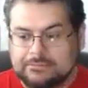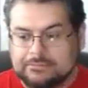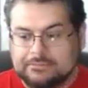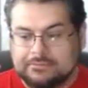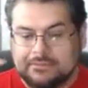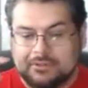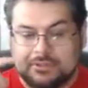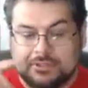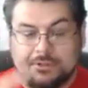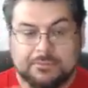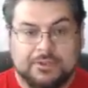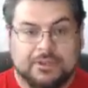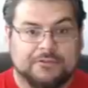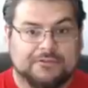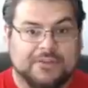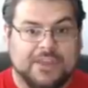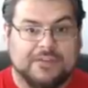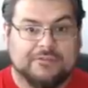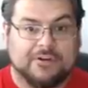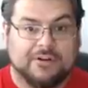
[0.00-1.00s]
Do me a
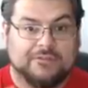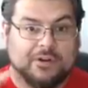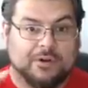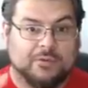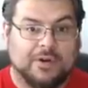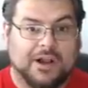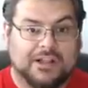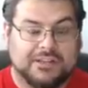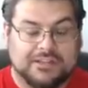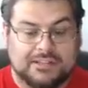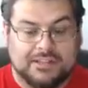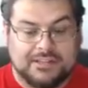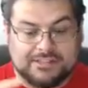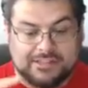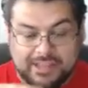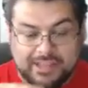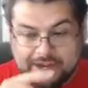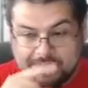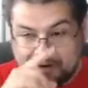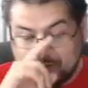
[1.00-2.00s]
favor if you're watching this
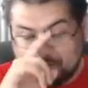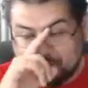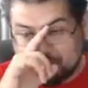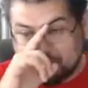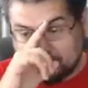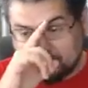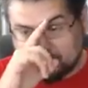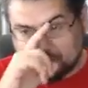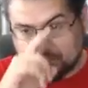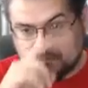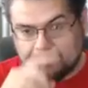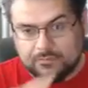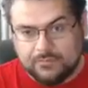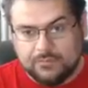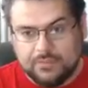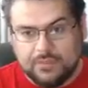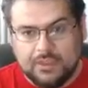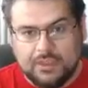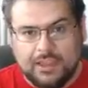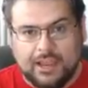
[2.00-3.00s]
later.
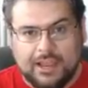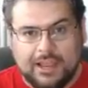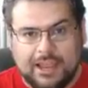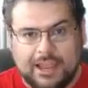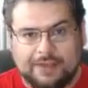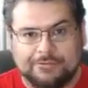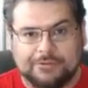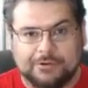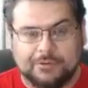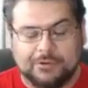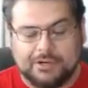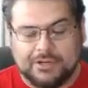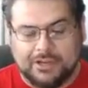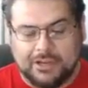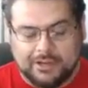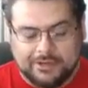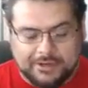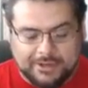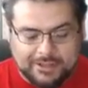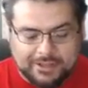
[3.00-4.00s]
Uh, after we're
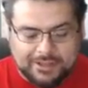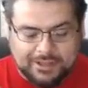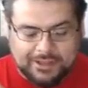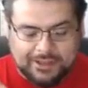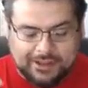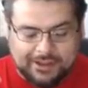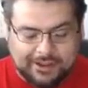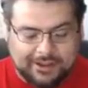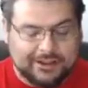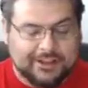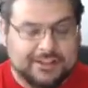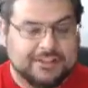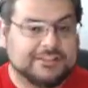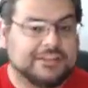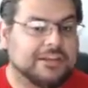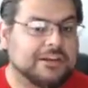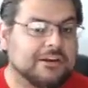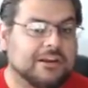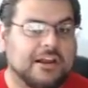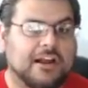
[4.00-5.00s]
done, uh,
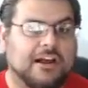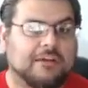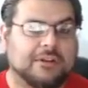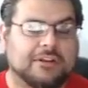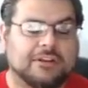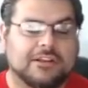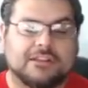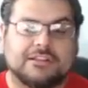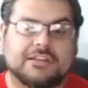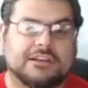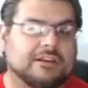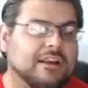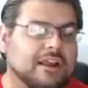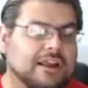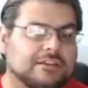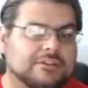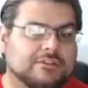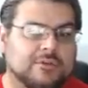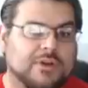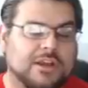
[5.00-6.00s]
continue to comment, continue to
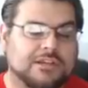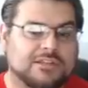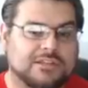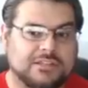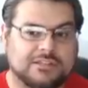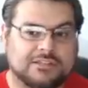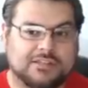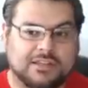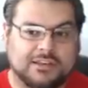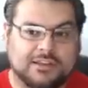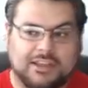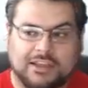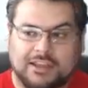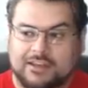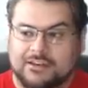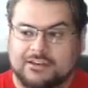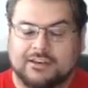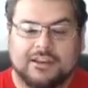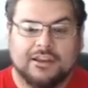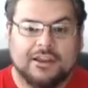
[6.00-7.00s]
ask questions, and,
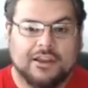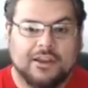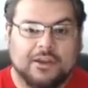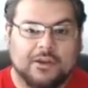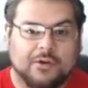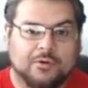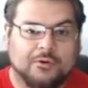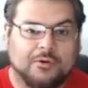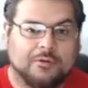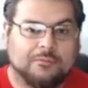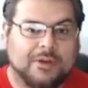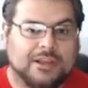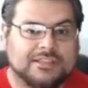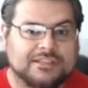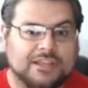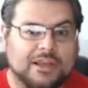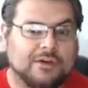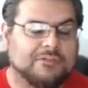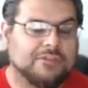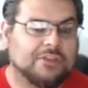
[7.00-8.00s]
and
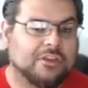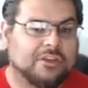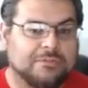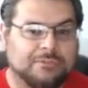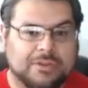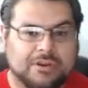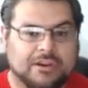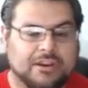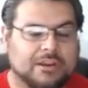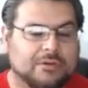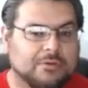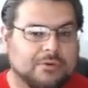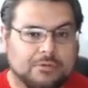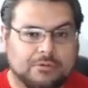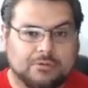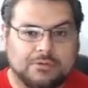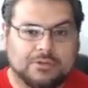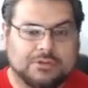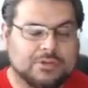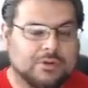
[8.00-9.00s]
myself and the community will,
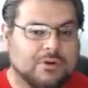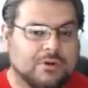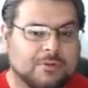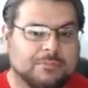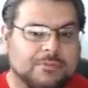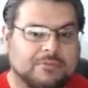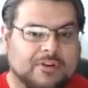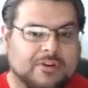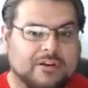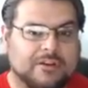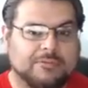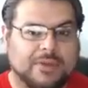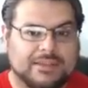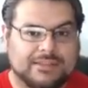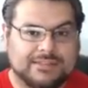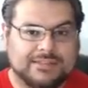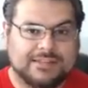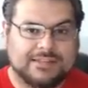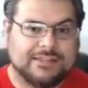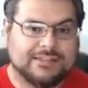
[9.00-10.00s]
will do our very
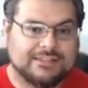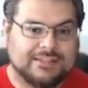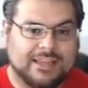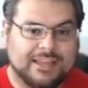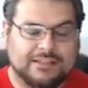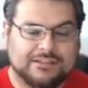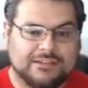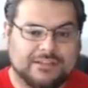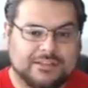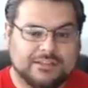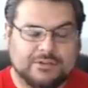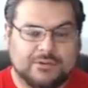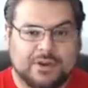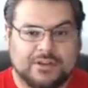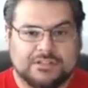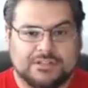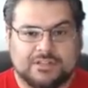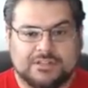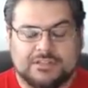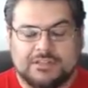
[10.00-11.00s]
best to, to answer these
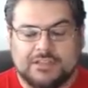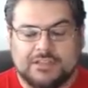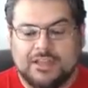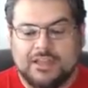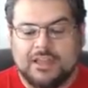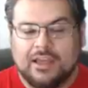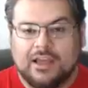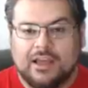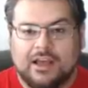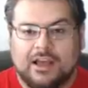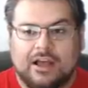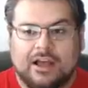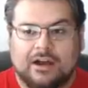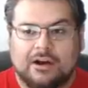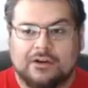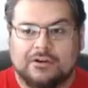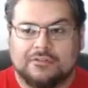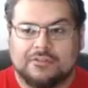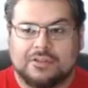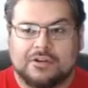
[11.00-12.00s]
questions uh,
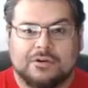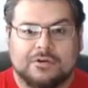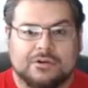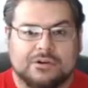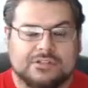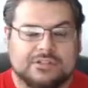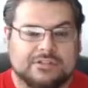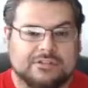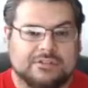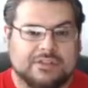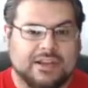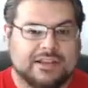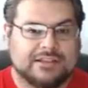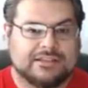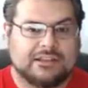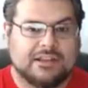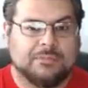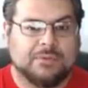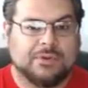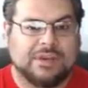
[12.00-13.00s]
over the course of the next
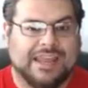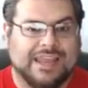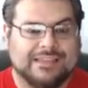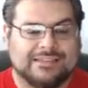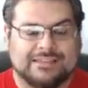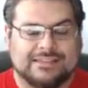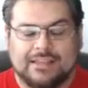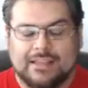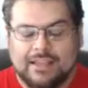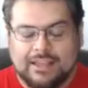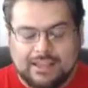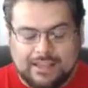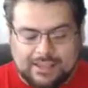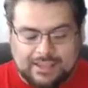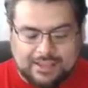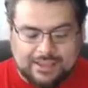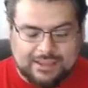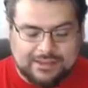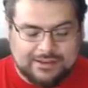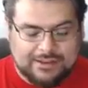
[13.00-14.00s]
couple of days.
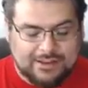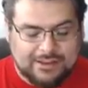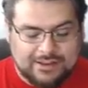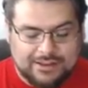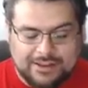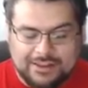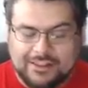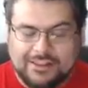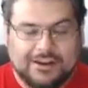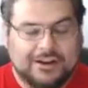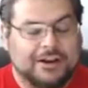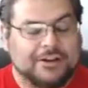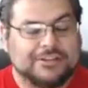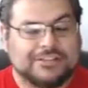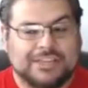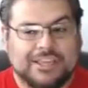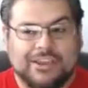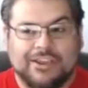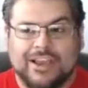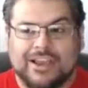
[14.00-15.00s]
And, uh, and then I'll
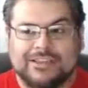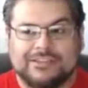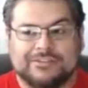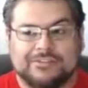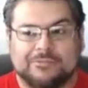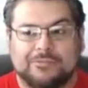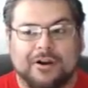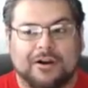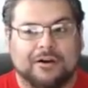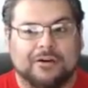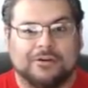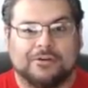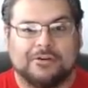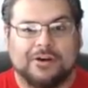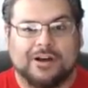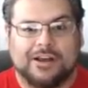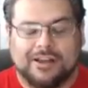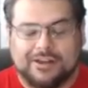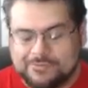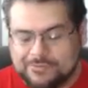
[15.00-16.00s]
see you guys tomorrow
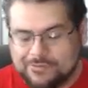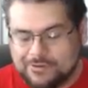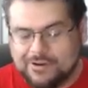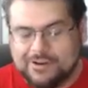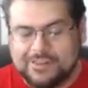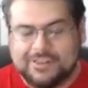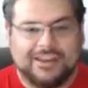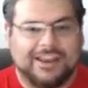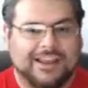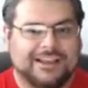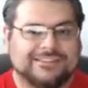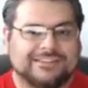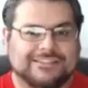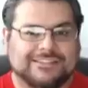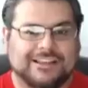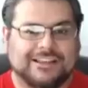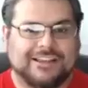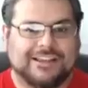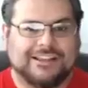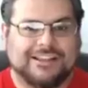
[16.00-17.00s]
uh, for the next
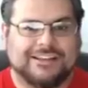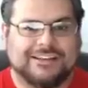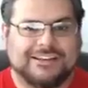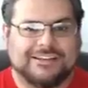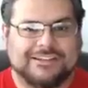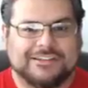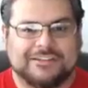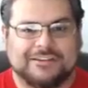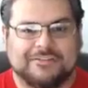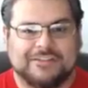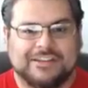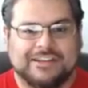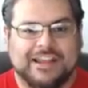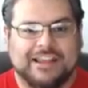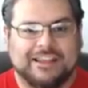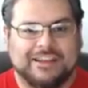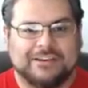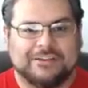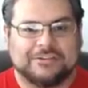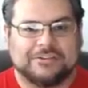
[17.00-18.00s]
uh, edition of the
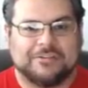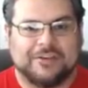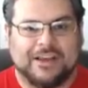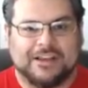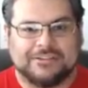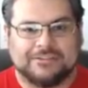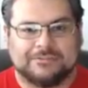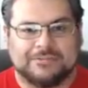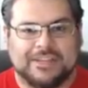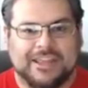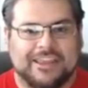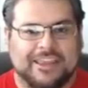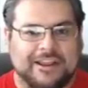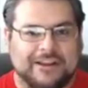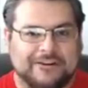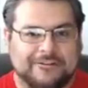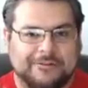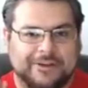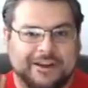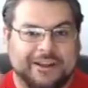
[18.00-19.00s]
Daily Dose of Awesome. Take care,
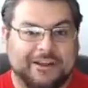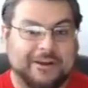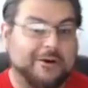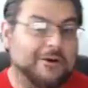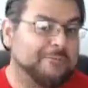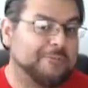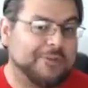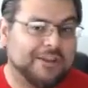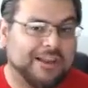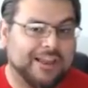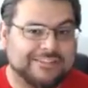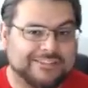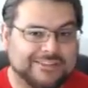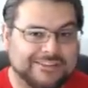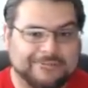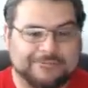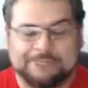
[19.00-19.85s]
everybody. I hope you liked it.